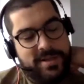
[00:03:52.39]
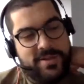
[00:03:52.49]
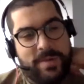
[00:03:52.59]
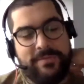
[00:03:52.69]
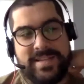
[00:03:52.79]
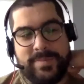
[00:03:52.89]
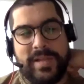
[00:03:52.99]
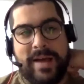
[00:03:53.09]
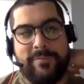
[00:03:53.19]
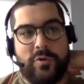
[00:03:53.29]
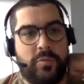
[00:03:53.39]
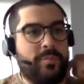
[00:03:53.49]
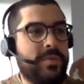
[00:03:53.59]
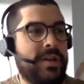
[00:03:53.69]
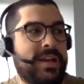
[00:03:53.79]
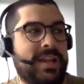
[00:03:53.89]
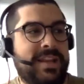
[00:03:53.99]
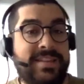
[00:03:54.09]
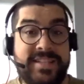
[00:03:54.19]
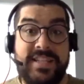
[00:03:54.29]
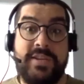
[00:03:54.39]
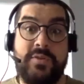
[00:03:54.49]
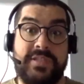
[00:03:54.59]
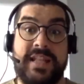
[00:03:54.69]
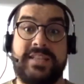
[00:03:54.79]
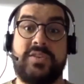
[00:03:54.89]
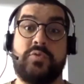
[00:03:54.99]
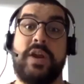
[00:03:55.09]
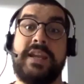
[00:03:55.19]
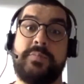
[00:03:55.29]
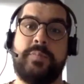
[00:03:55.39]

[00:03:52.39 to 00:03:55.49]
Shopify is a platform and it's easy to use, and that's great.